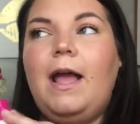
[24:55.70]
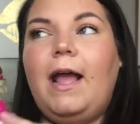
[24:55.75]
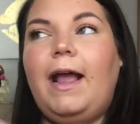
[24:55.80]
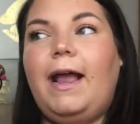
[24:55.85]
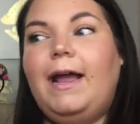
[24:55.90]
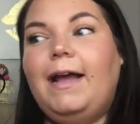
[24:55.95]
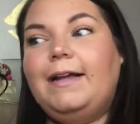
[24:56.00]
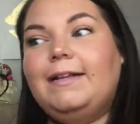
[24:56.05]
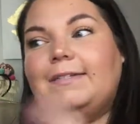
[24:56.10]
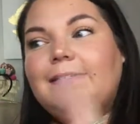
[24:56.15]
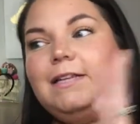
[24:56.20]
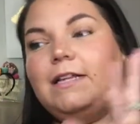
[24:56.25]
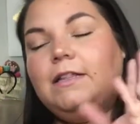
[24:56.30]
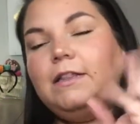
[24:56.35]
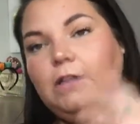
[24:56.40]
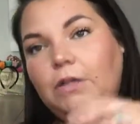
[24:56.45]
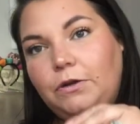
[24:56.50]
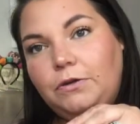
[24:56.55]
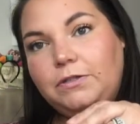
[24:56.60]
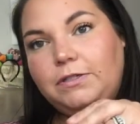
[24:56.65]
and
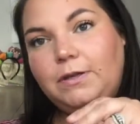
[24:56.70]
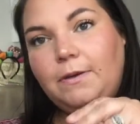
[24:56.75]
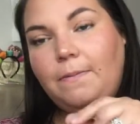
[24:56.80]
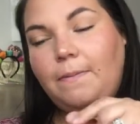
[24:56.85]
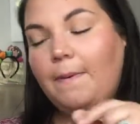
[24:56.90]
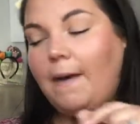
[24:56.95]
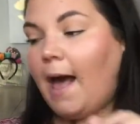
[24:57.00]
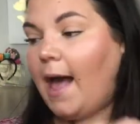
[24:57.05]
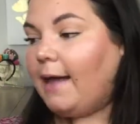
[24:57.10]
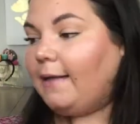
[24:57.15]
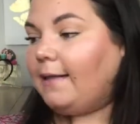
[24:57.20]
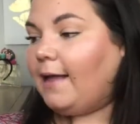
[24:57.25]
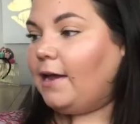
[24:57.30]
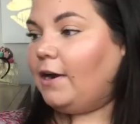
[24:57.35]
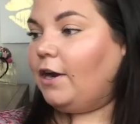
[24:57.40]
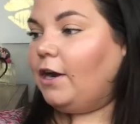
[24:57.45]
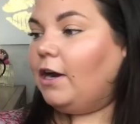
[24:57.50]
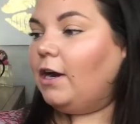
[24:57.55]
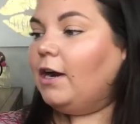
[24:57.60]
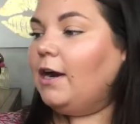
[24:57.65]
loose
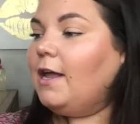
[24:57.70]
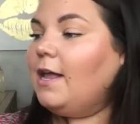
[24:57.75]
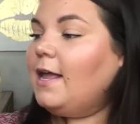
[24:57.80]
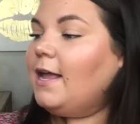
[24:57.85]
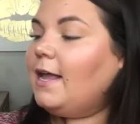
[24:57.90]
highlighter